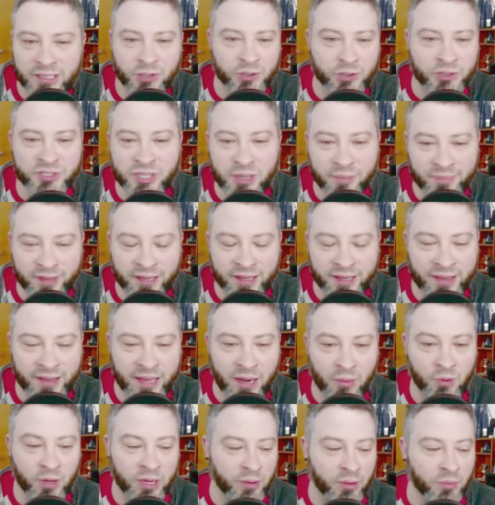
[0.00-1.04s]
or something that
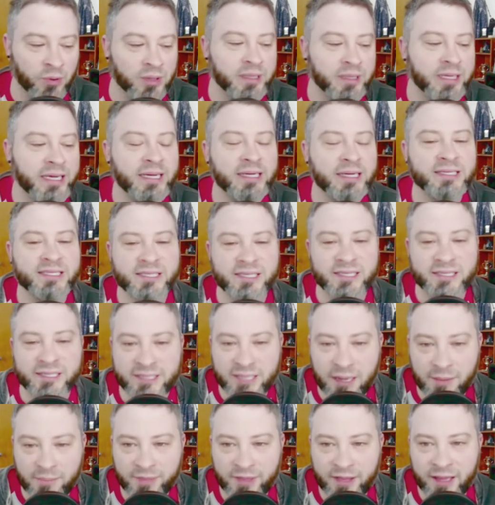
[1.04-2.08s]
will, it will lead us to
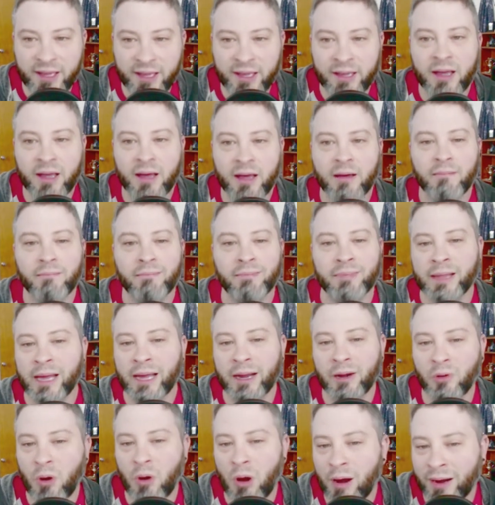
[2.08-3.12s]
something
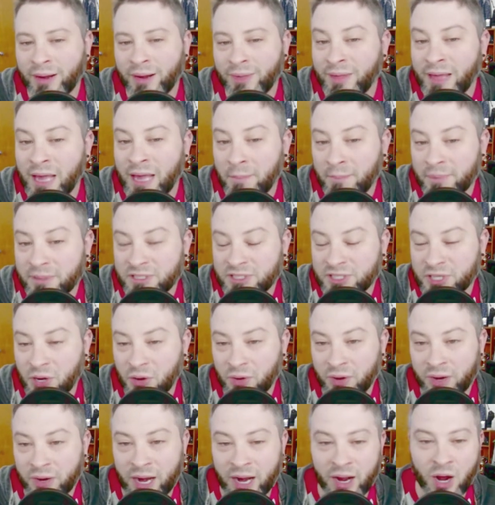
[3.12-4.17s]
later on in the episode.
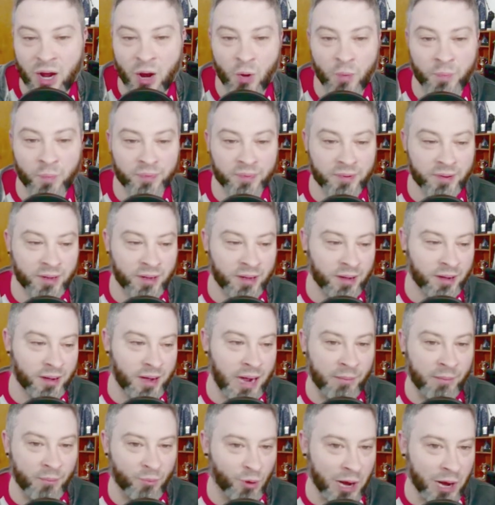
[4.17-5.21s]
And I hope
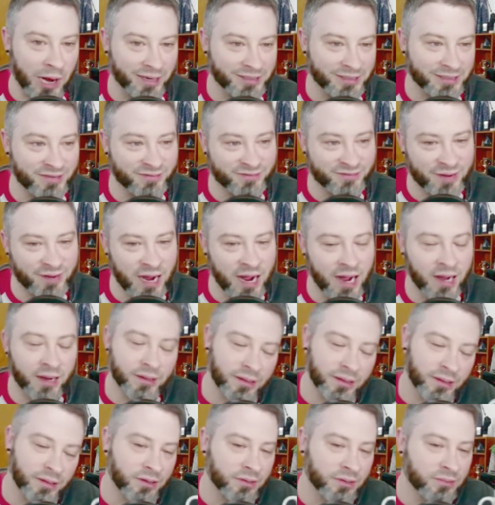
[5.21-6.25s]
I'm right. If not,
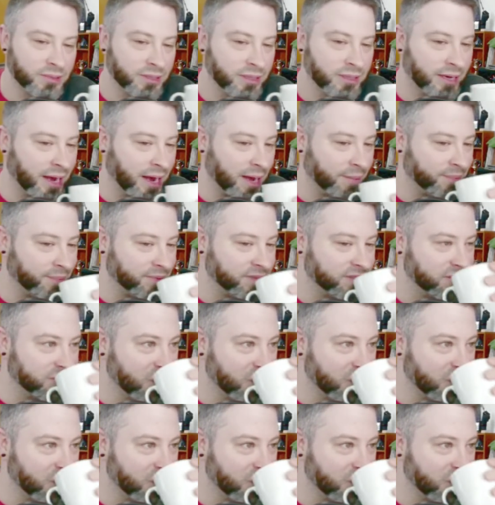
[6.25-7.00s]
it happens.